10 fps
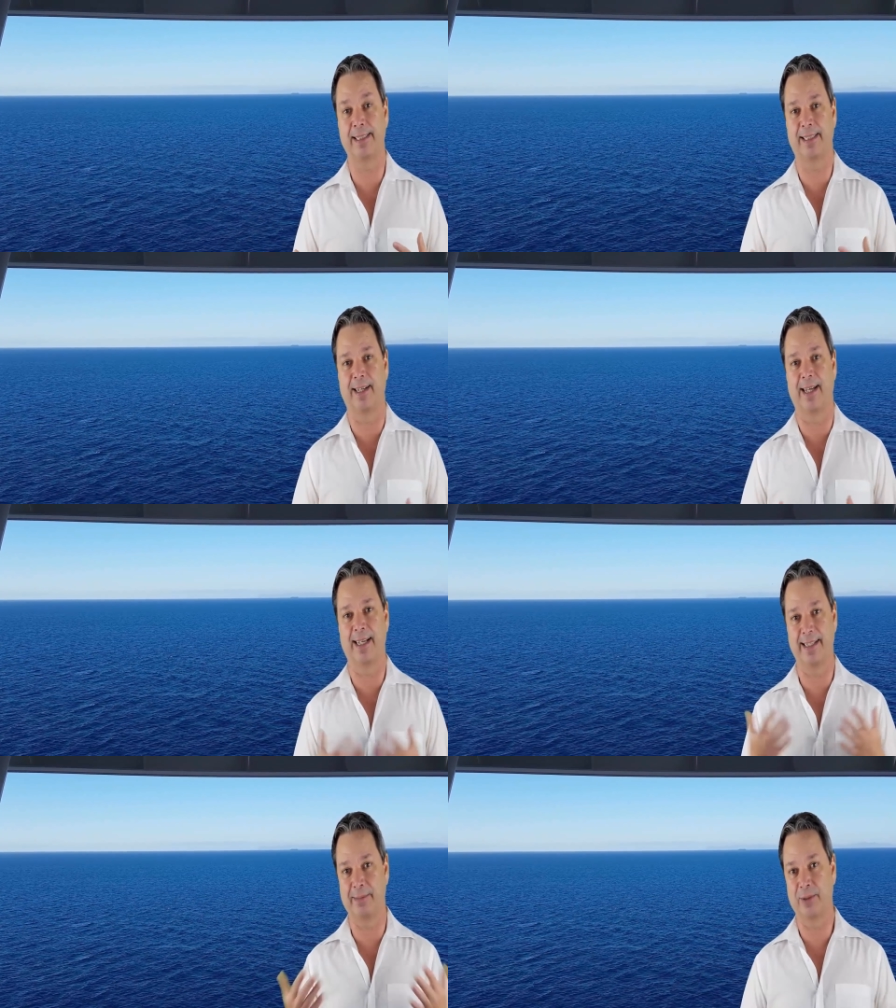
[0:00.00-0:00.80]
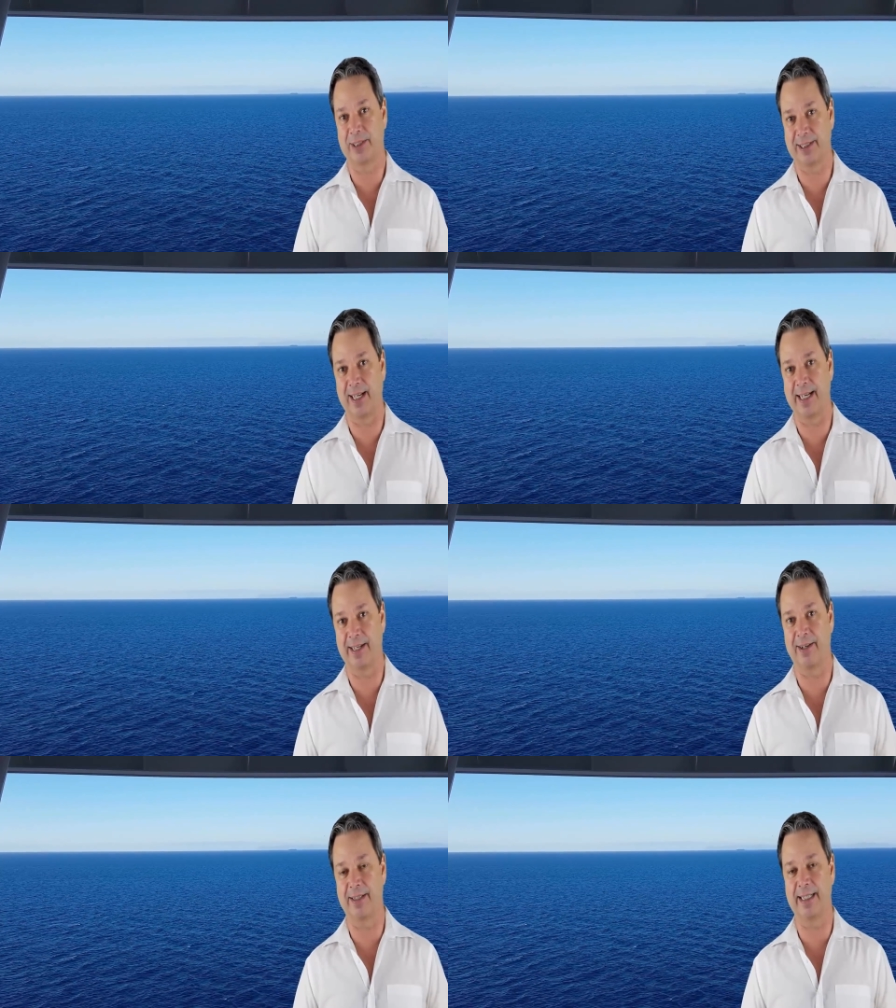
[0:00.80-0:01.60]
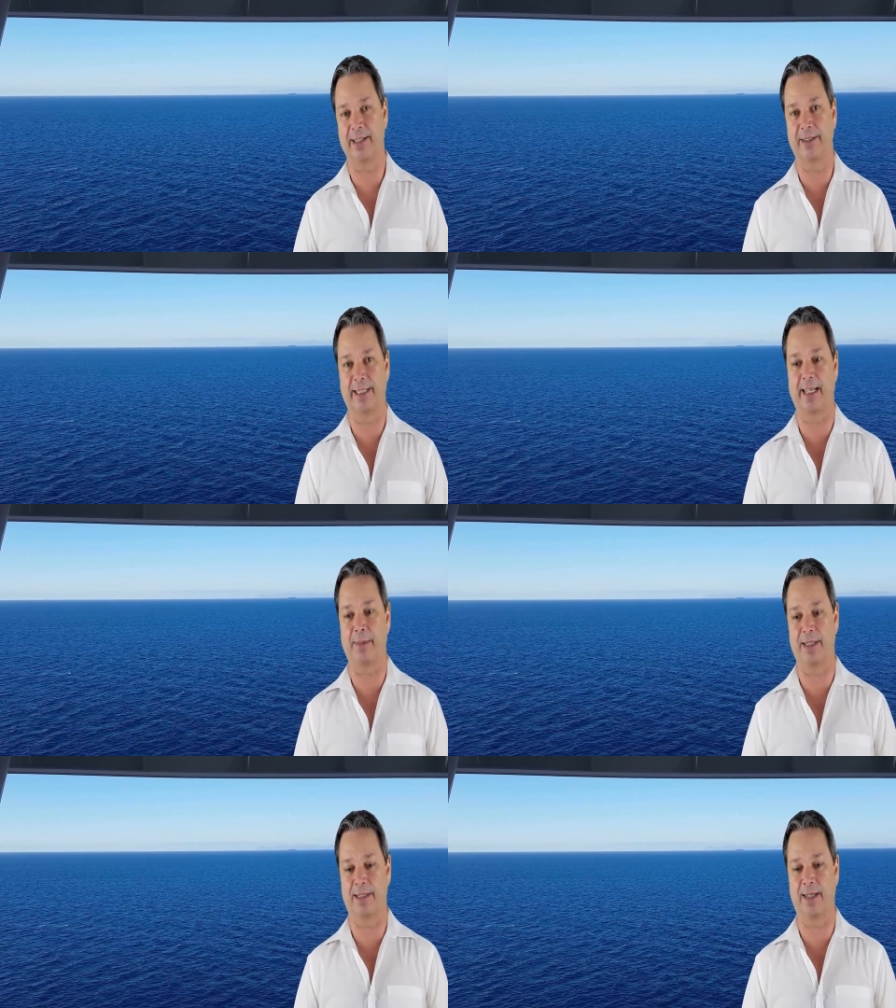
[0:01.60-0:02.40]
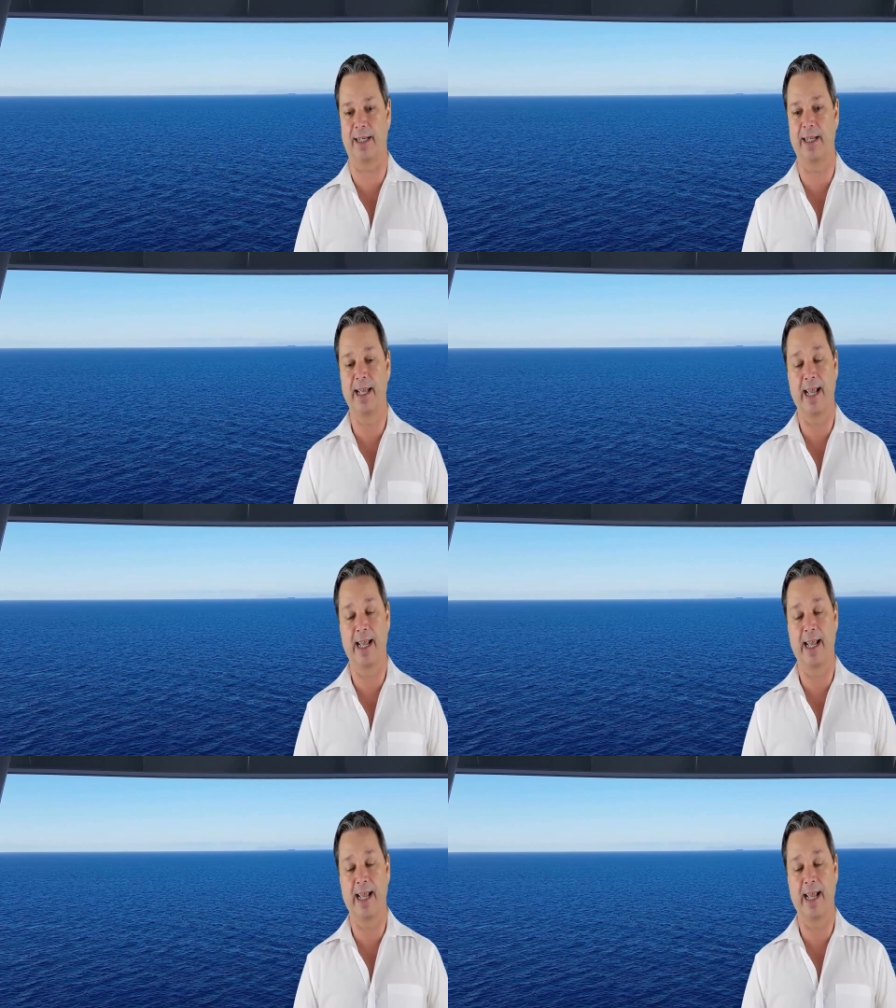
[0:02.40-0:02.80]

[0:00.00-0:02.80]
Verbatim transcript: side than were siding on the entertainment side.